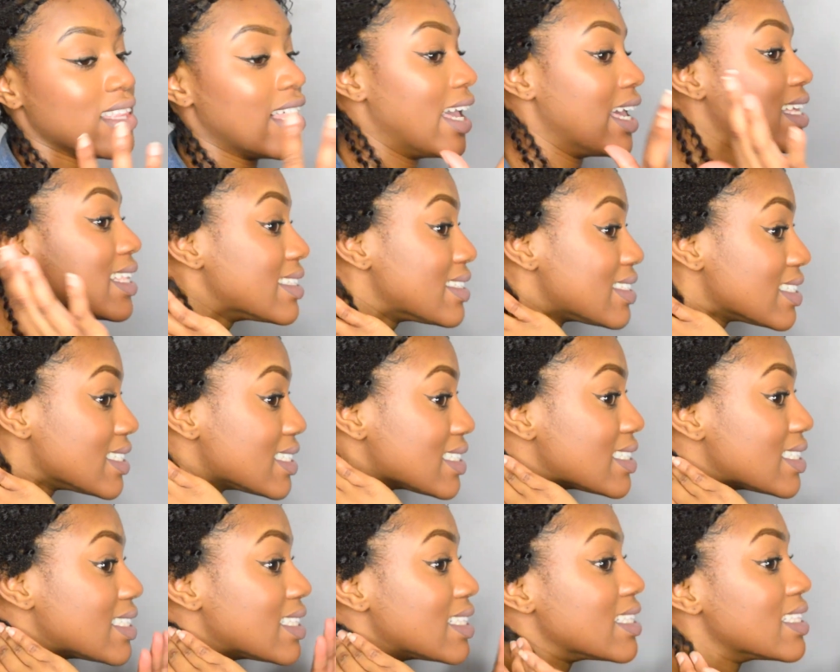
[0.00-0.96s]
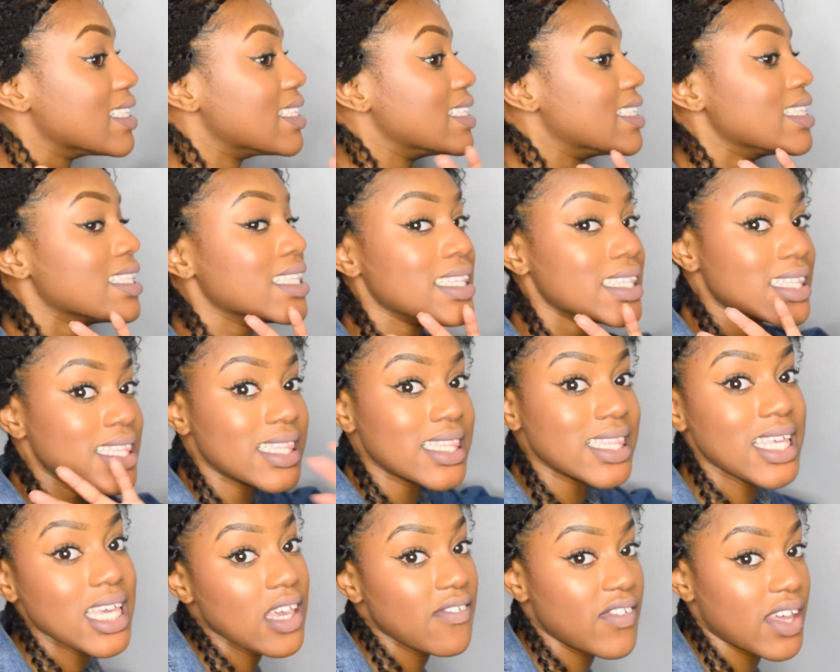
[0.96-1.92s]
Like, just
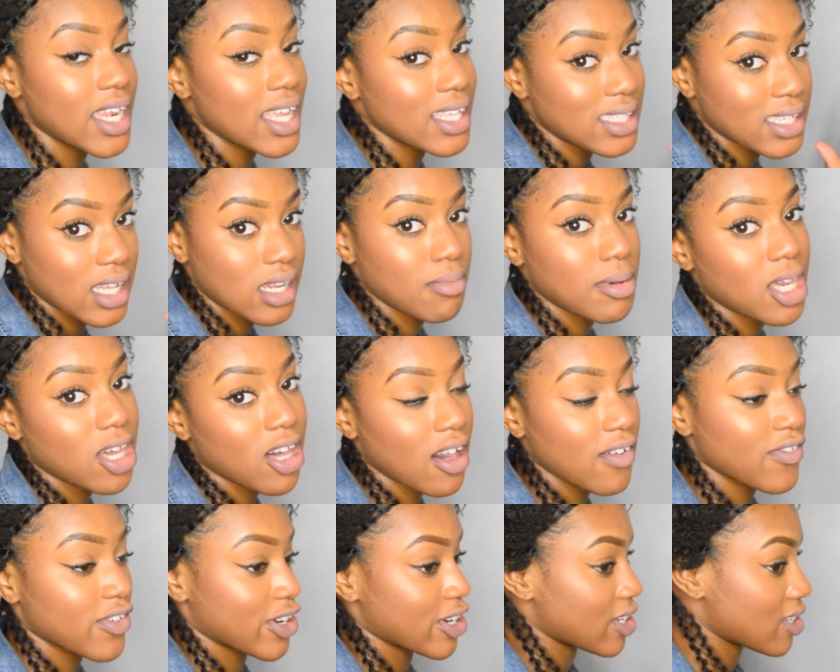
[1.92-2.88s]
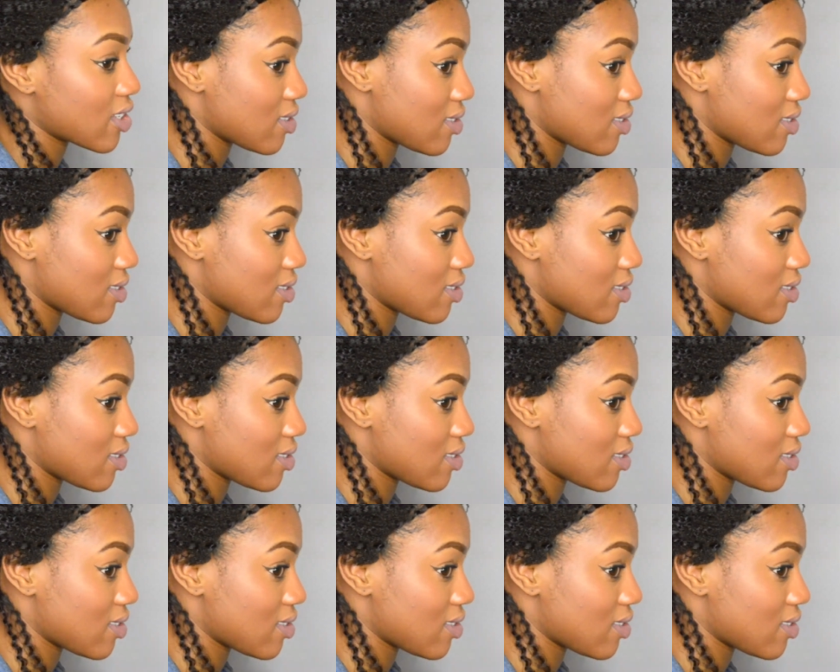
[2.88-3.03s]
leave it. It's gonna be covered.